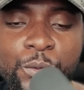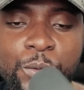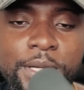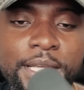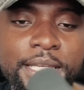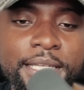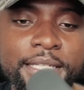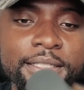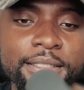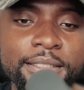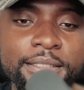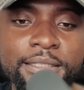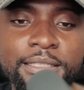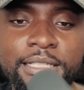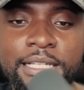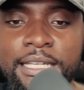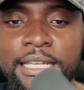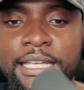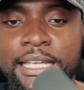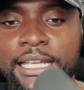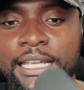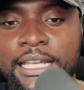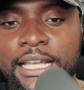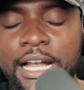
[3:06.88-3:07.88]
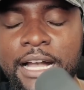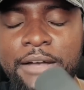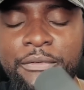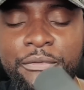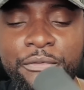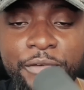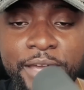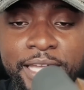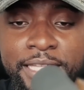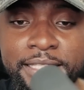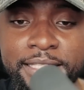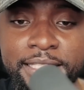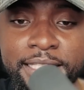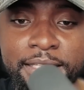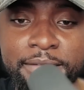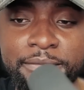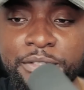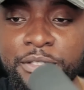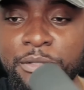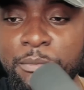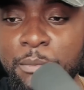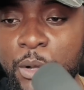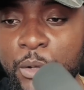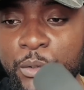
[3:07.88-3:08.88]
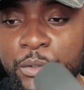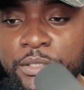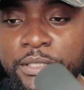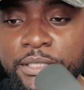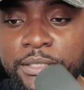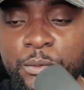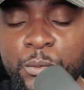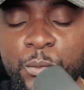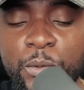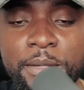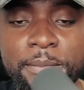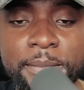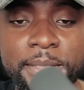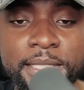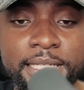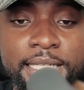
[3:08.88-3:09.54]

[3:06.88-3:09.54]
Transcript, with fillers: real, offensive to most women